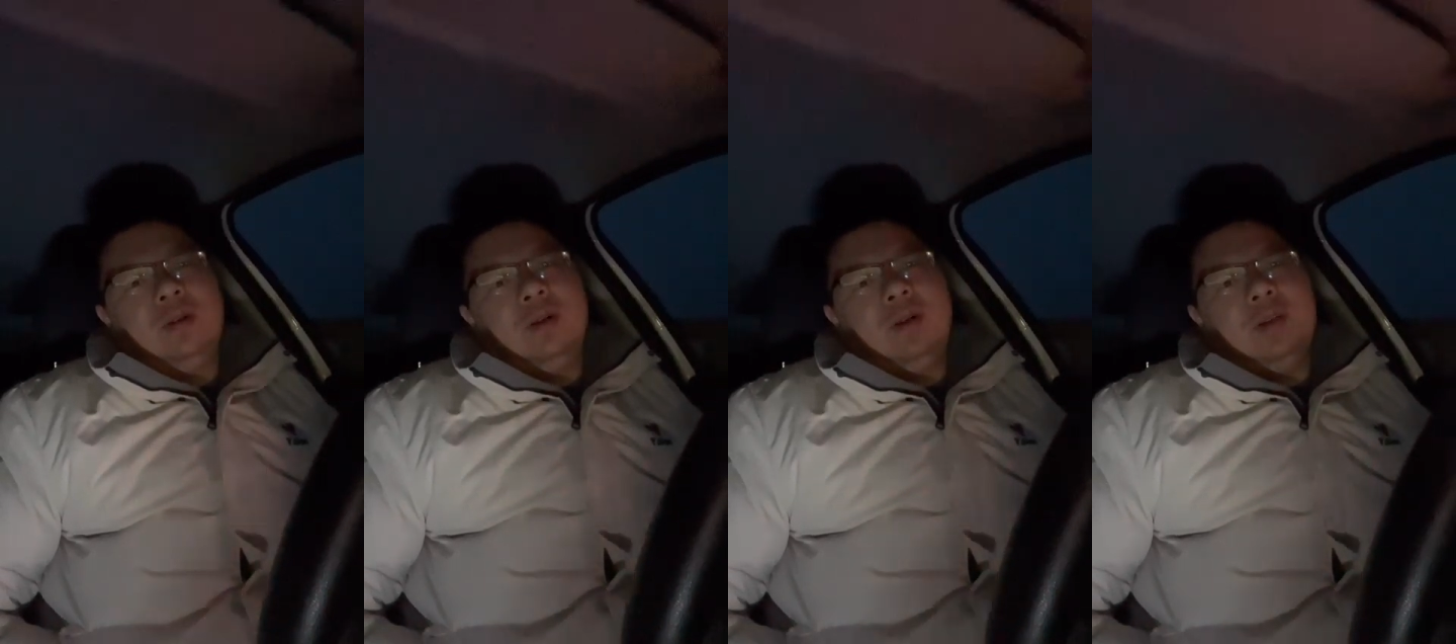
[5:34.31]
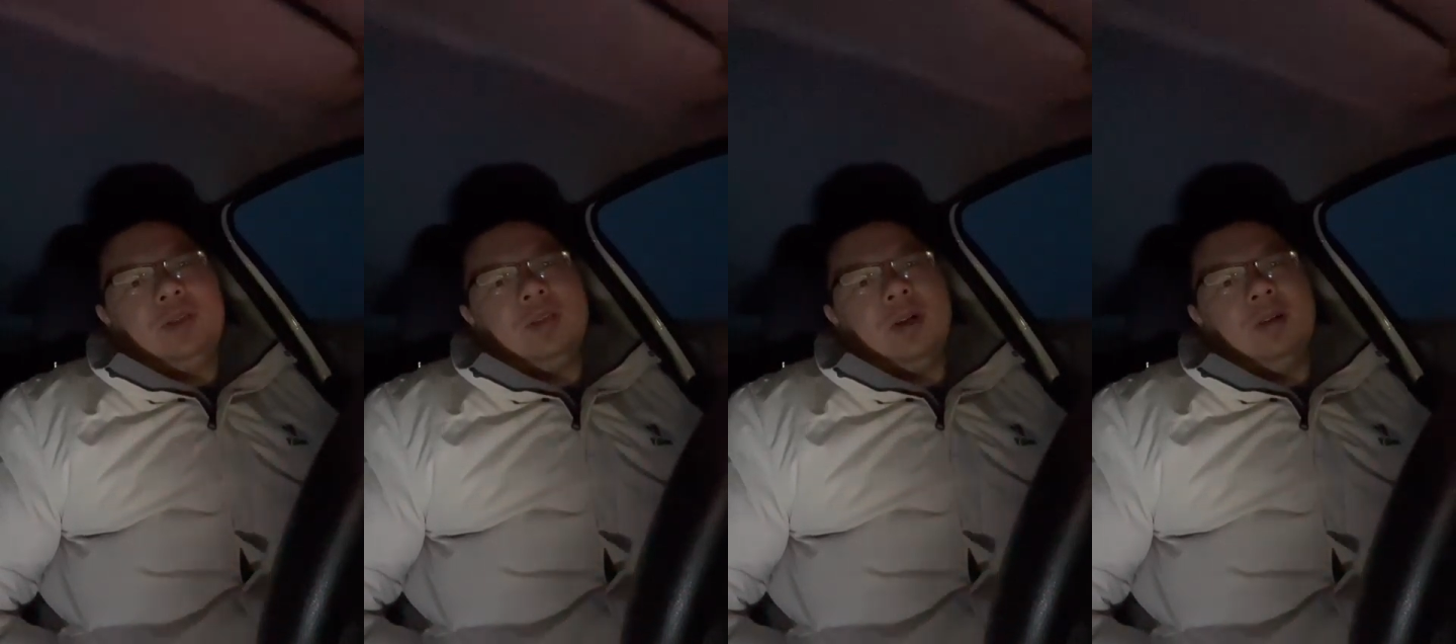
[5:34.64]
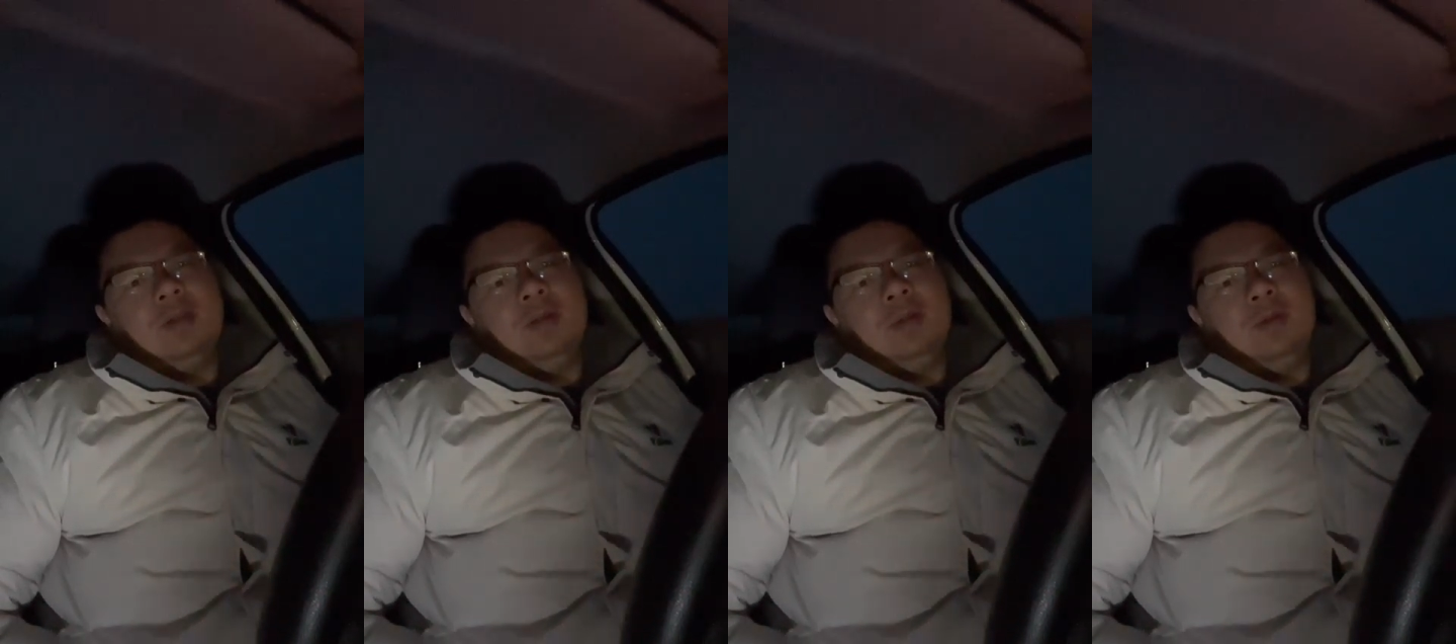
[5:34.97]
it's not
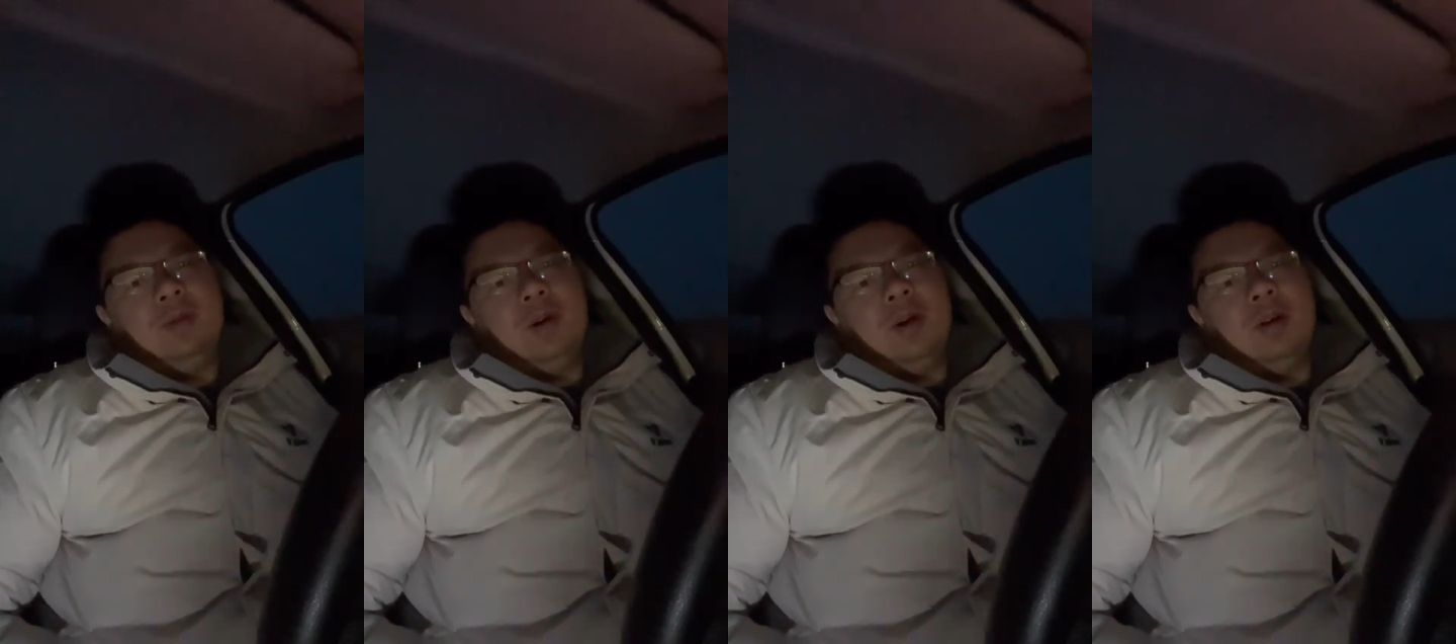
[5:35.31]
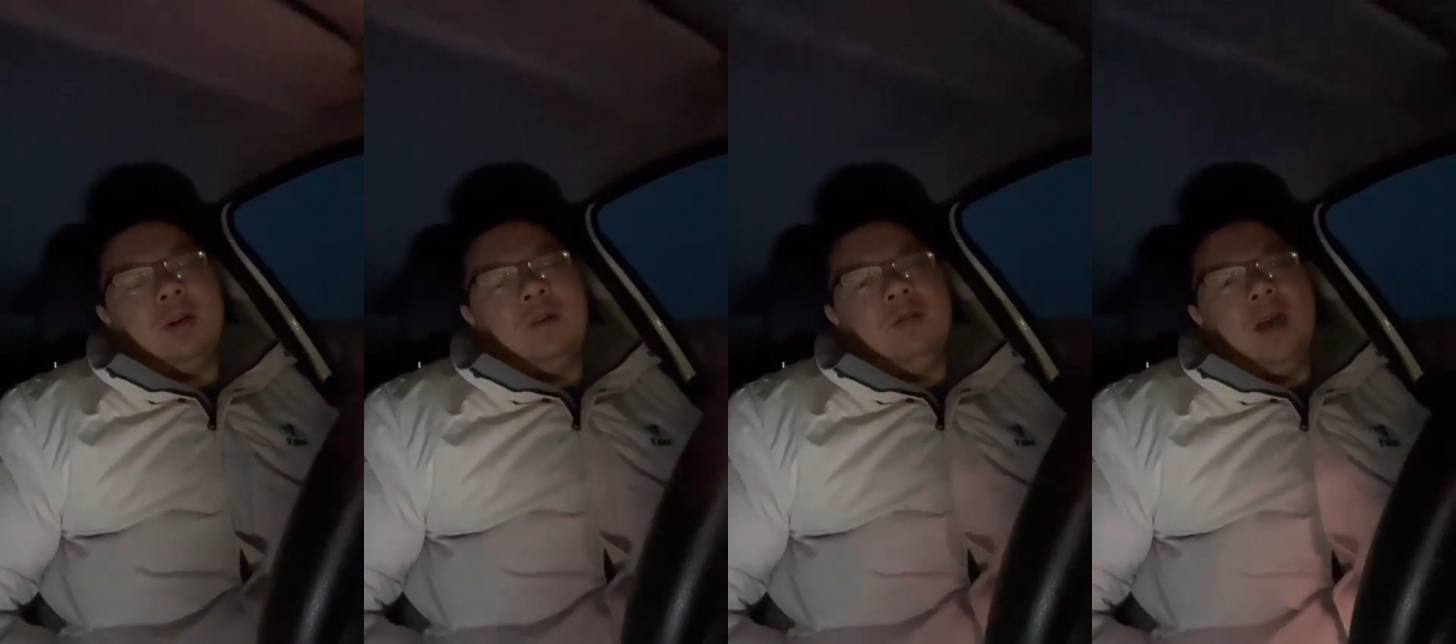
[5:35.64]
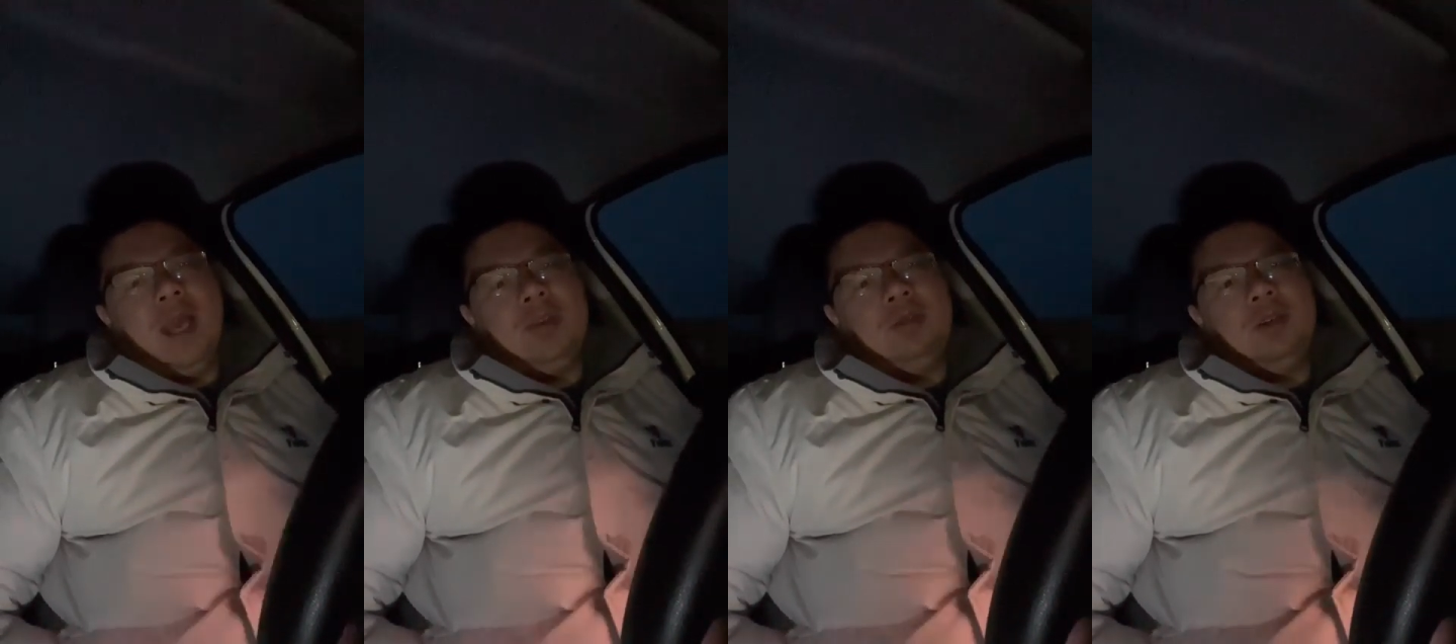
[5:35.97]
out of
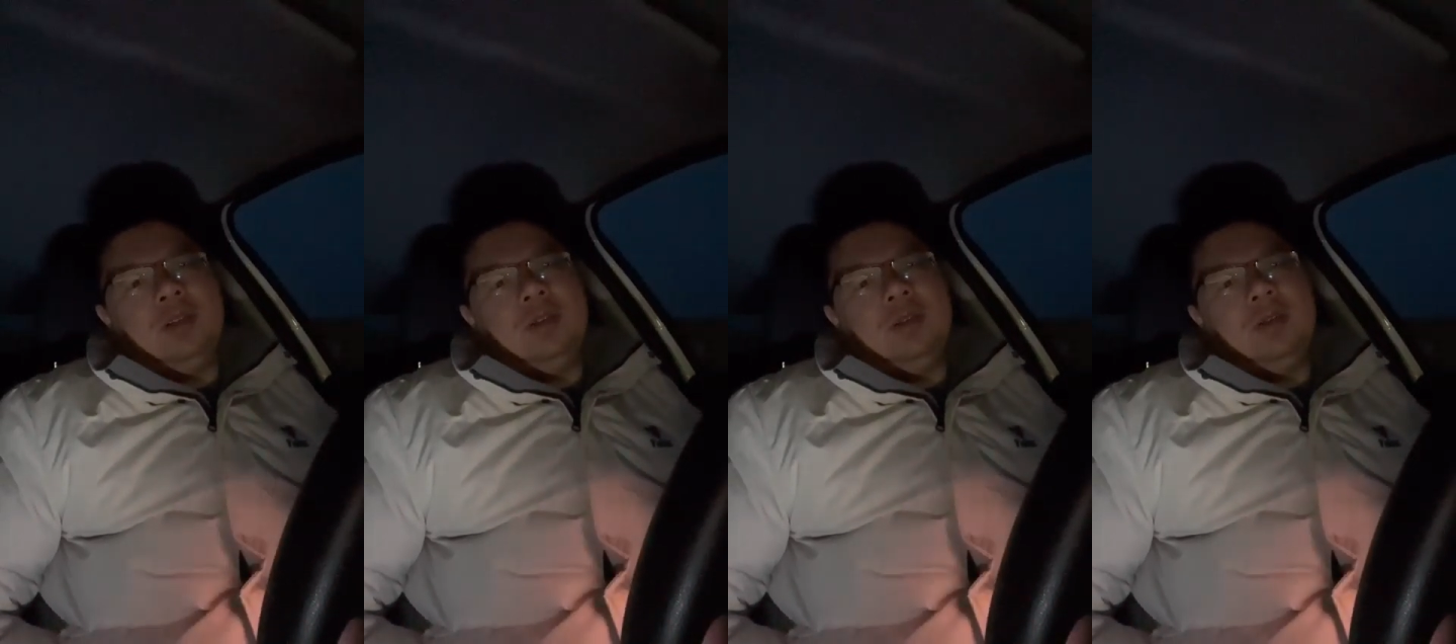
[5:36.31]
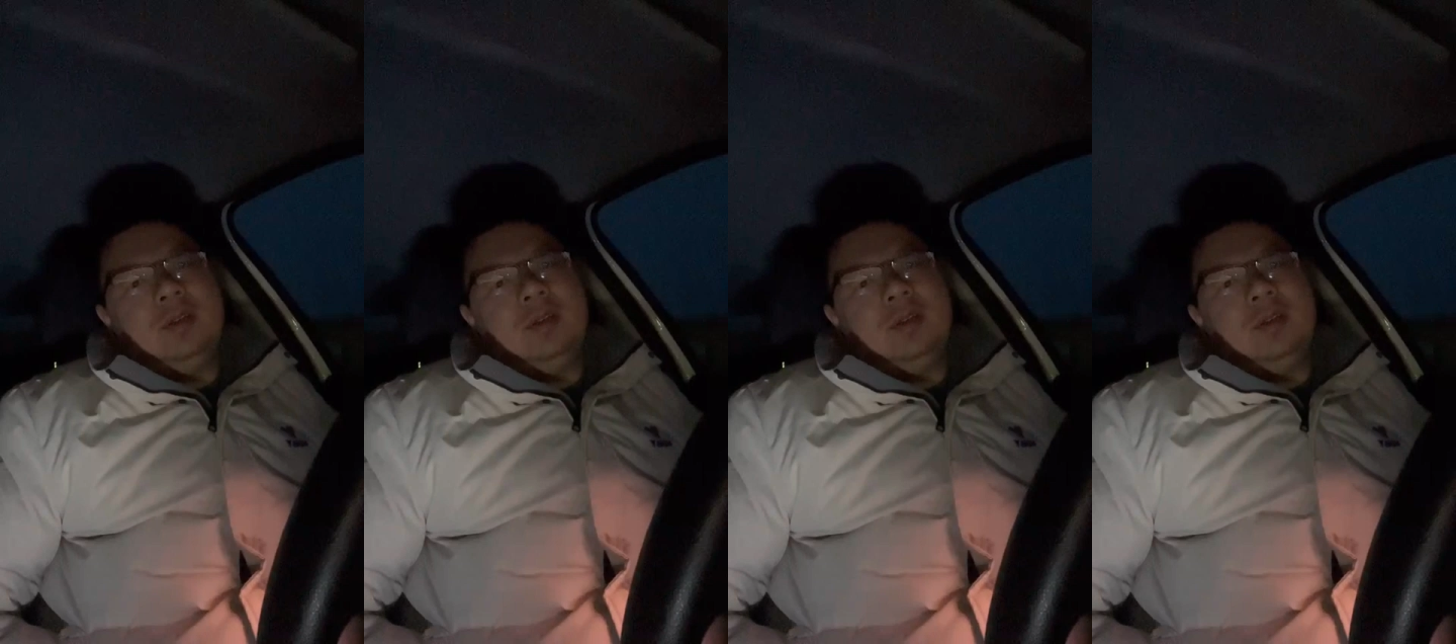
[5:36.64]
hatred.